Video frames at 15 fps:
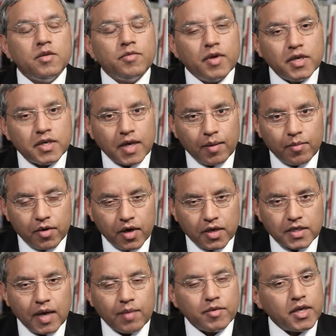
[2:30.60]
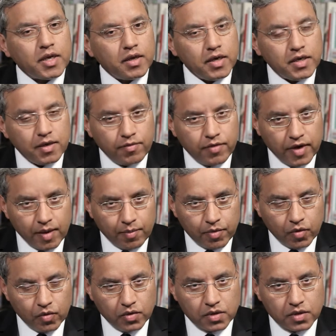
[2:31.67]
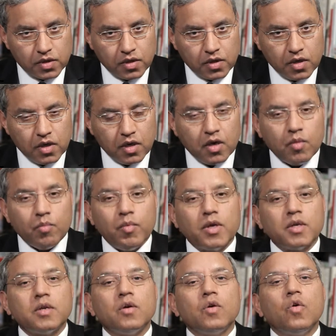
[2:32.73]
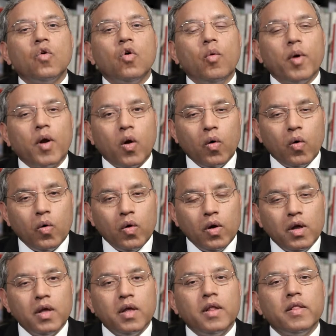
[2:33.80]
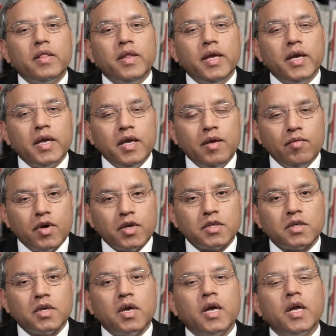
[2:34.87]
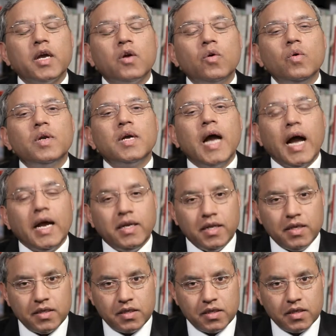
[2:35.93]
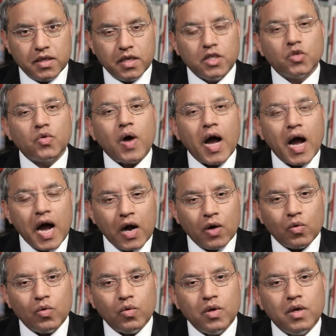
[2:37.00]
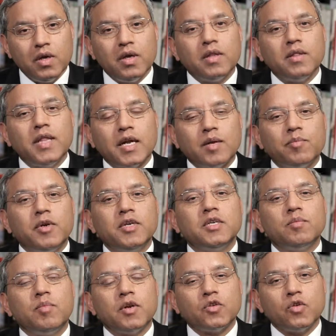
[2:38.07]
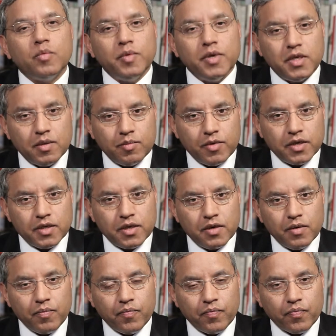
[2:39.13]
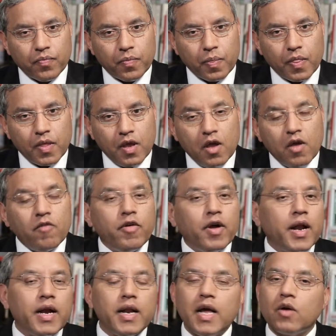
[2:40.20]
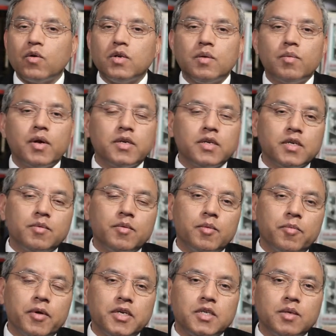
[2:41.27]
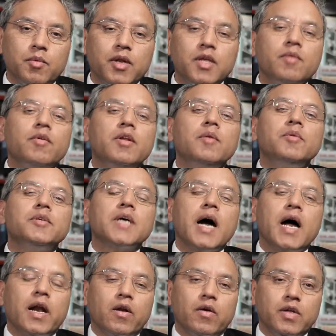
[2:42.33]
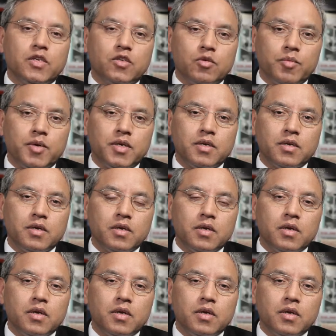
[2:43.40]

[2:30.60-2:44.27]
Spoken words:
Different tribunals have taken a different approach, but overall they give us a good guidance as to how that principle should be interpreted. Fair and equitable treatment principle, even if it is a hard law instrument,